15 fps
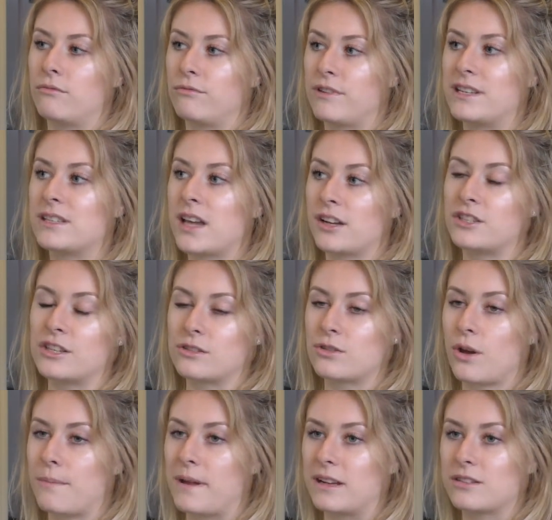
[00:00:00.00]
researching
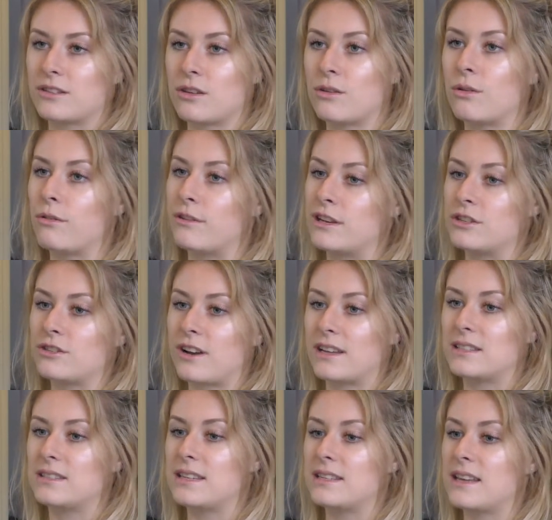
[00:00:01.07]
topics that you're
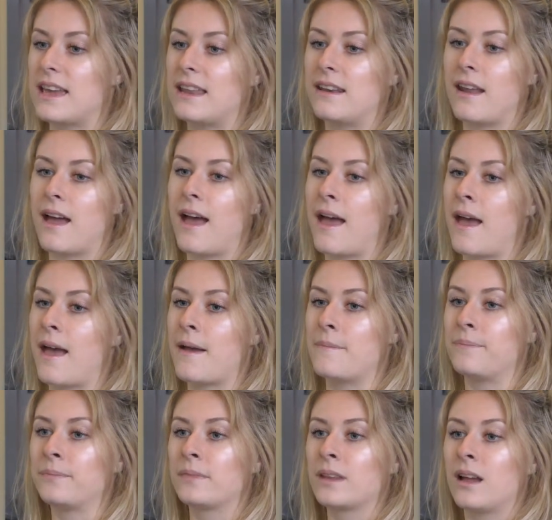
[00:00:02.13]
interested in.
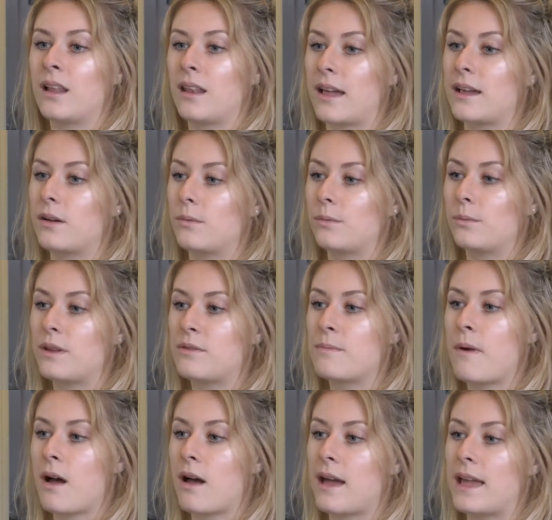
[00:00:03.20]
Like with
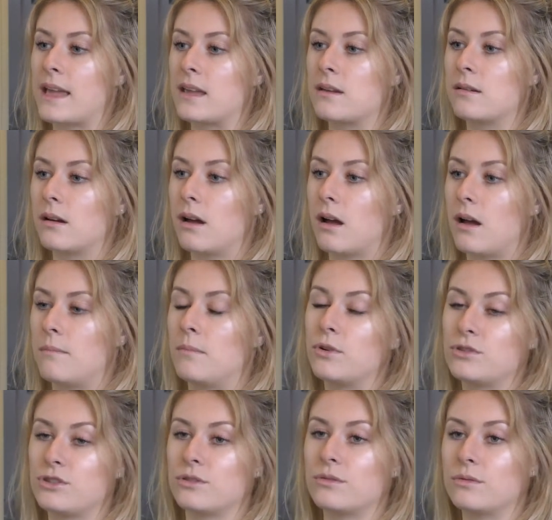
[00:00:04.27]
my
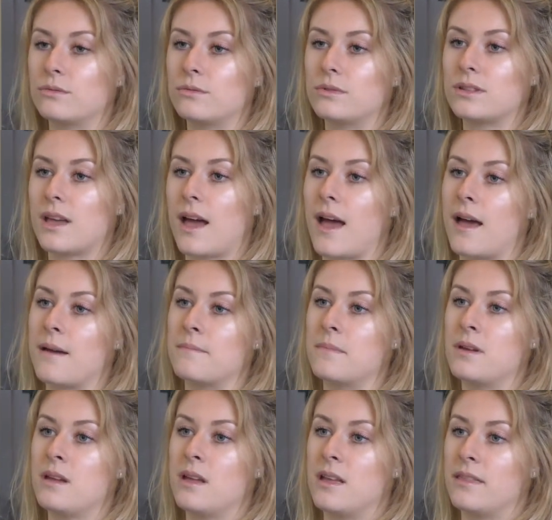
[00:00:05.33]
modules,
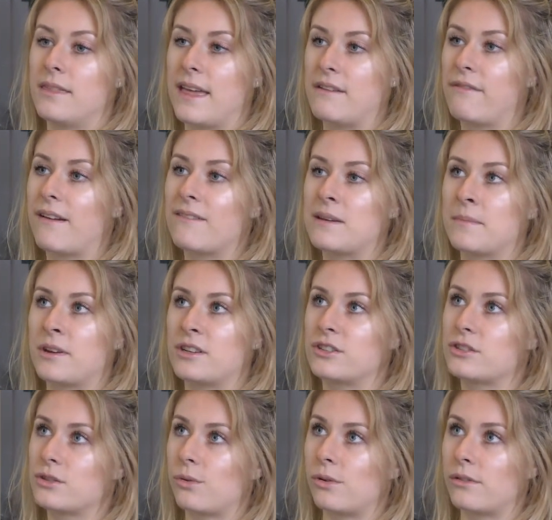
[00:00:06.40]
they very much
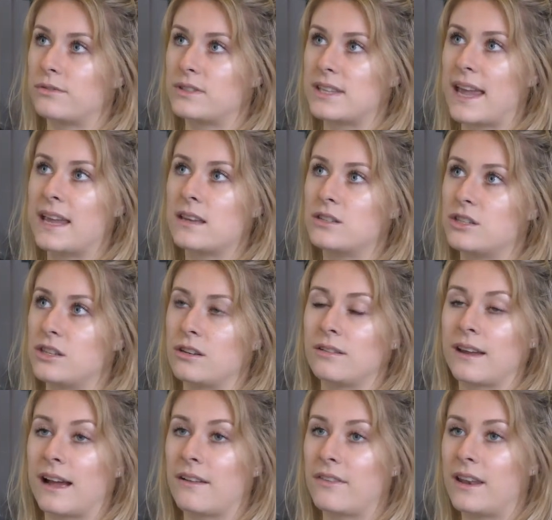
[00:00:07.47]
sort of say to you
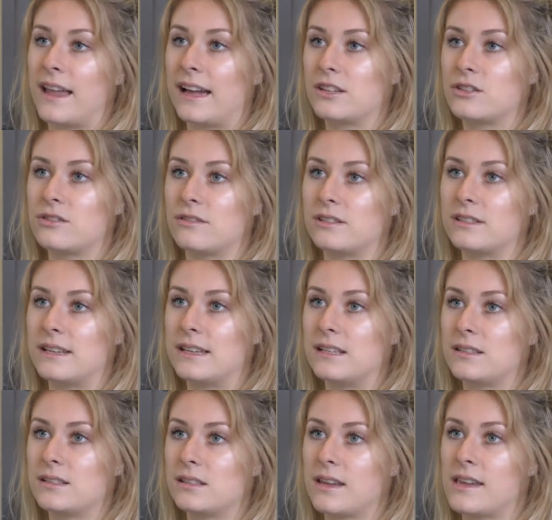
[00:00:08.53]
now, the lecturers,
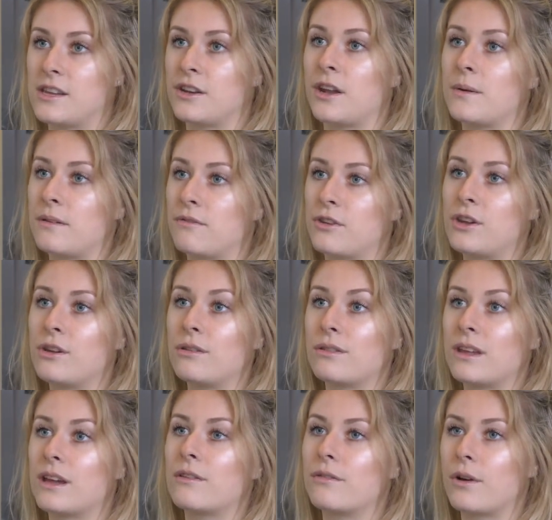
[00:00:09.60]
it's, you know, if you
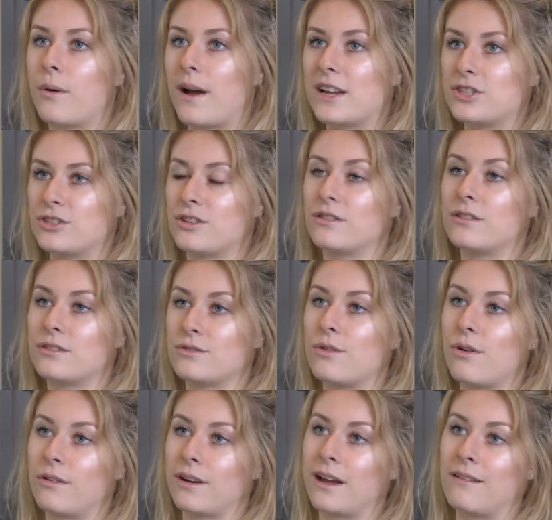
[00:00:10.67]
think of a question that's
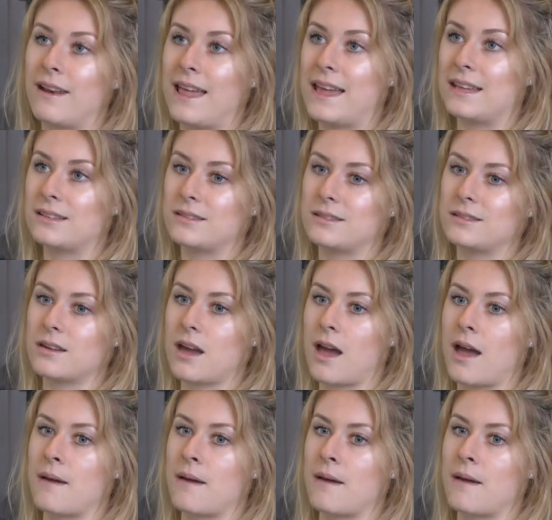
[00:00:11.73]
not on our list,